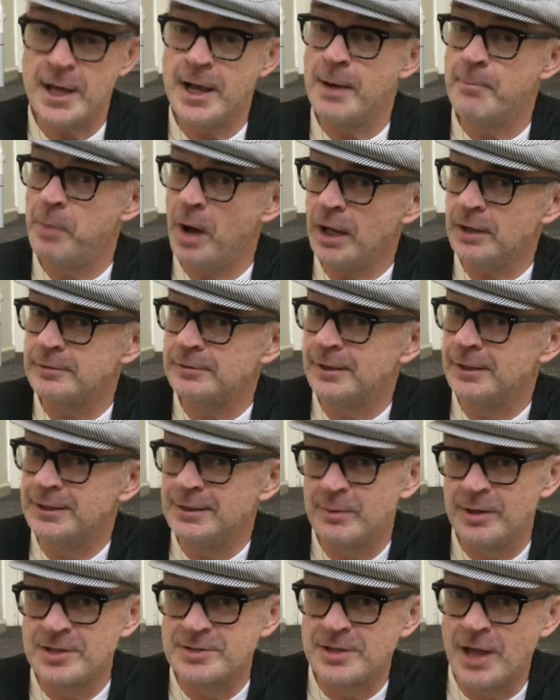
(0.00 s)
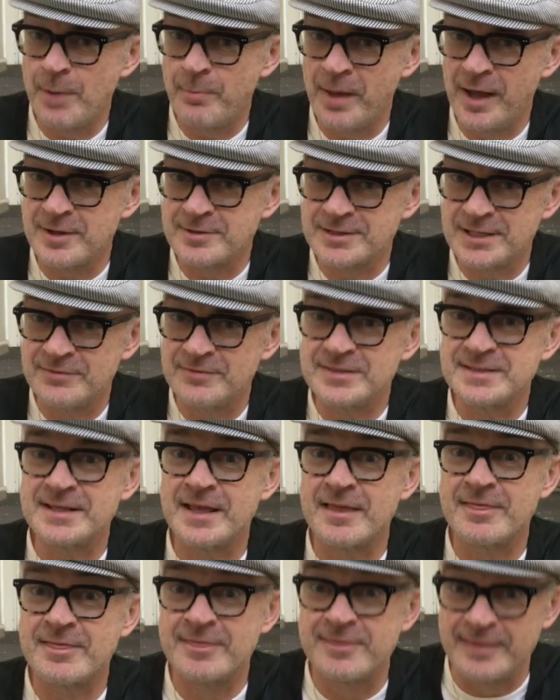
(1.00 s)
But in the meantime, house lovers,
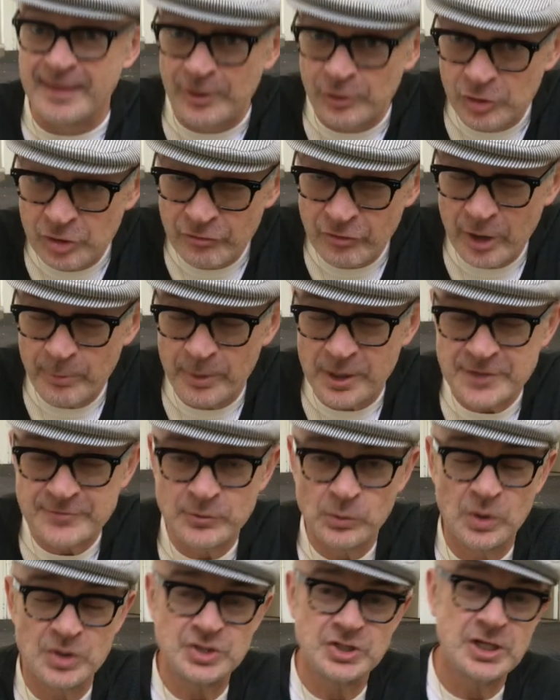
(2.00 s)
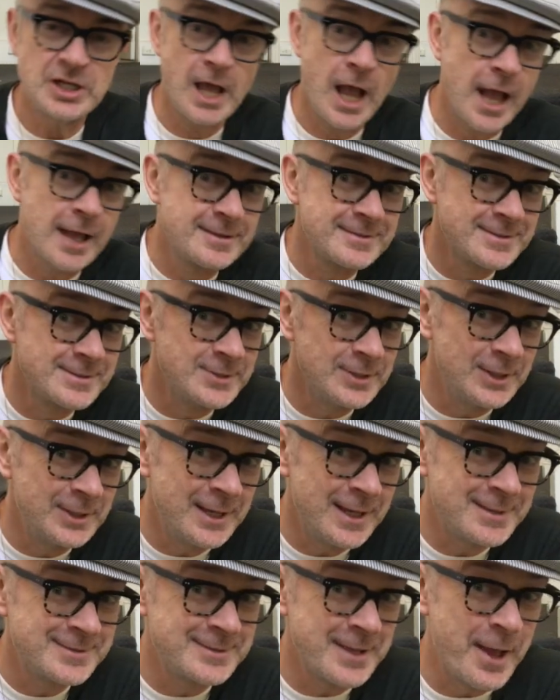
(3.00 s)
thank you very much for watching. See you
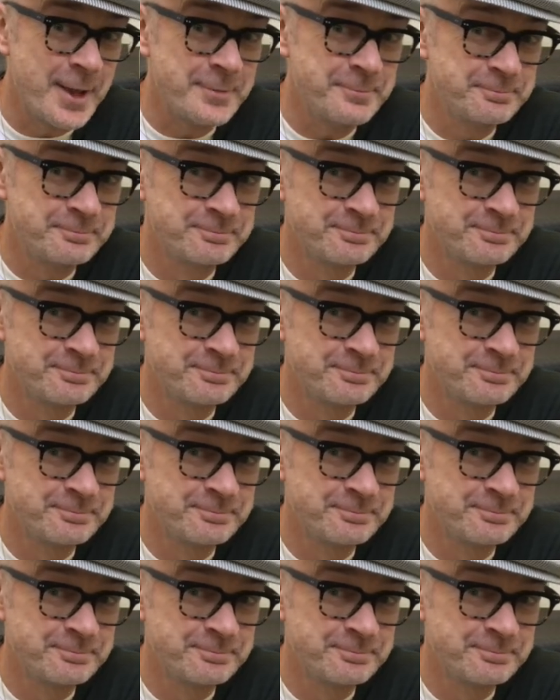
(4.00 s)
next time.